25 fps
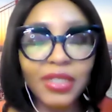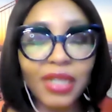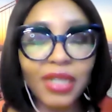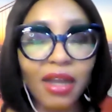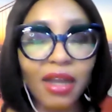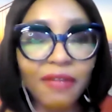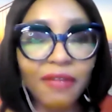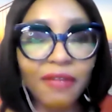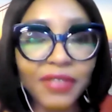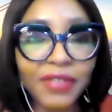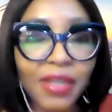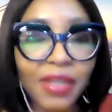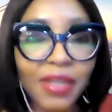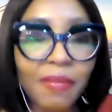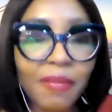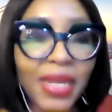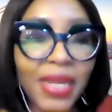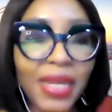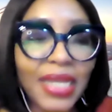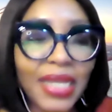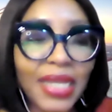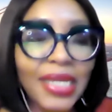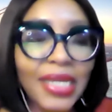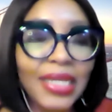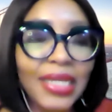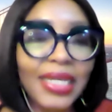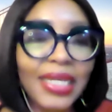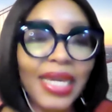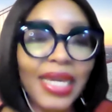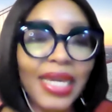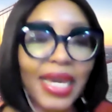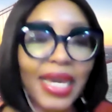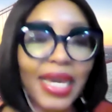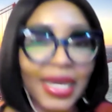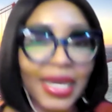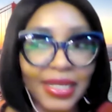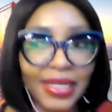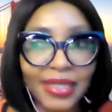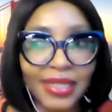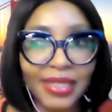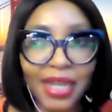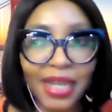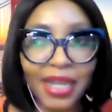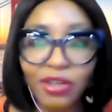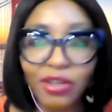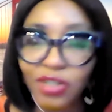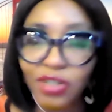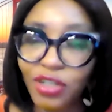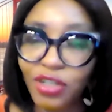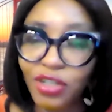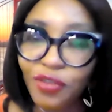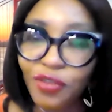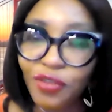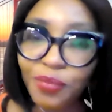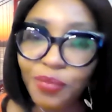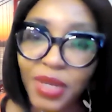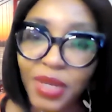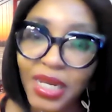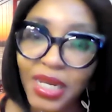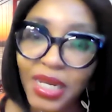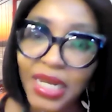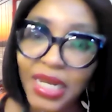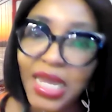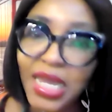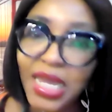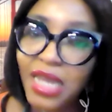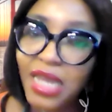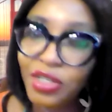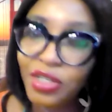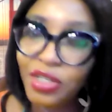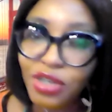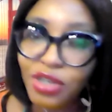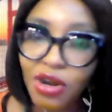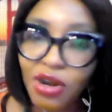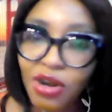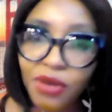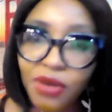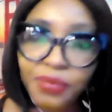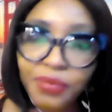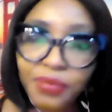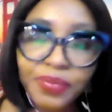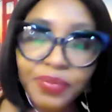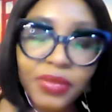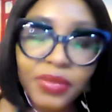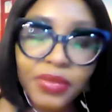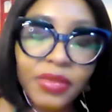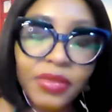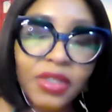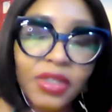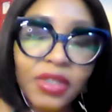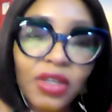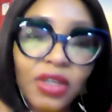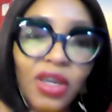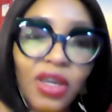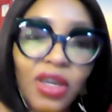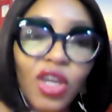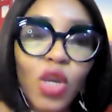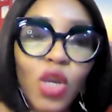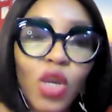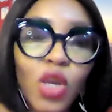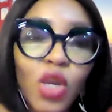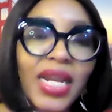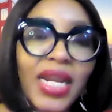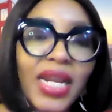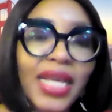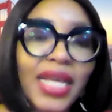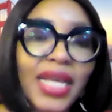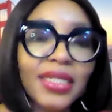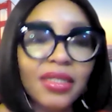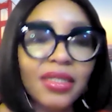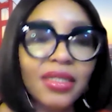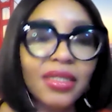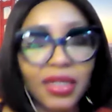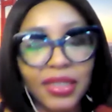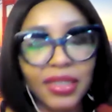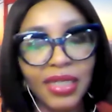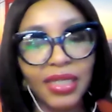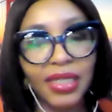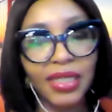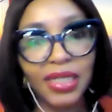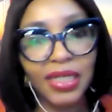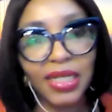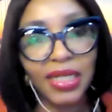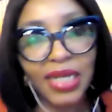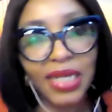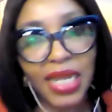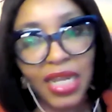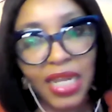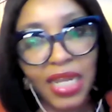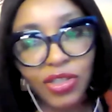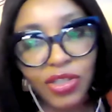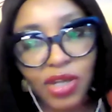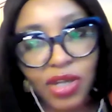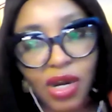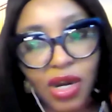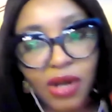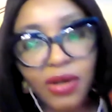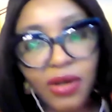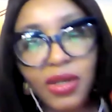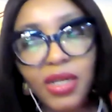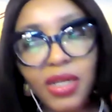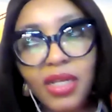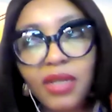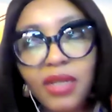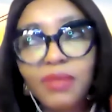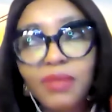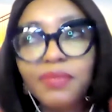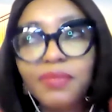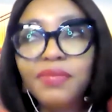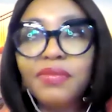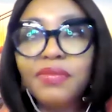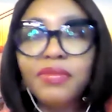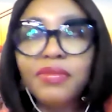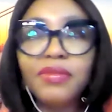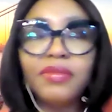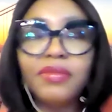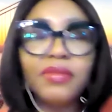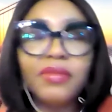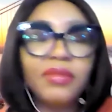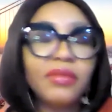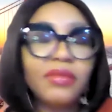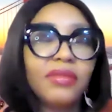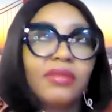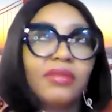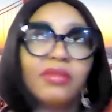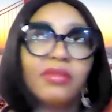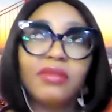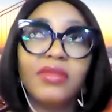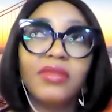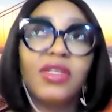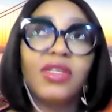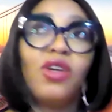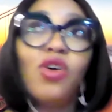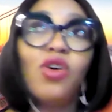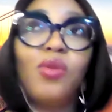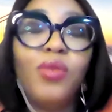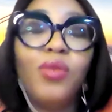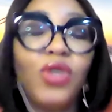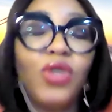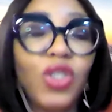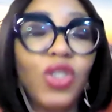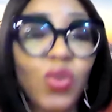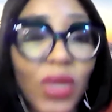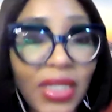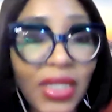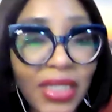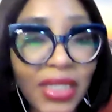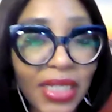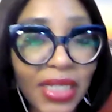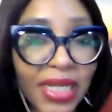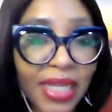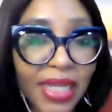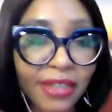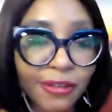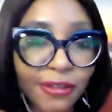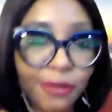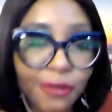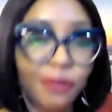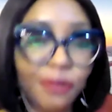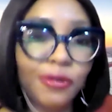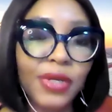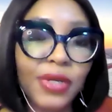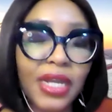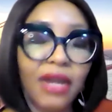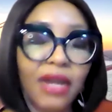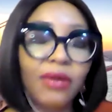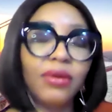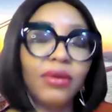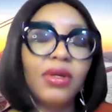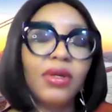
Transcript: after many years, actually, of being in HR. You know, when I started in HR almost 20 years ago now,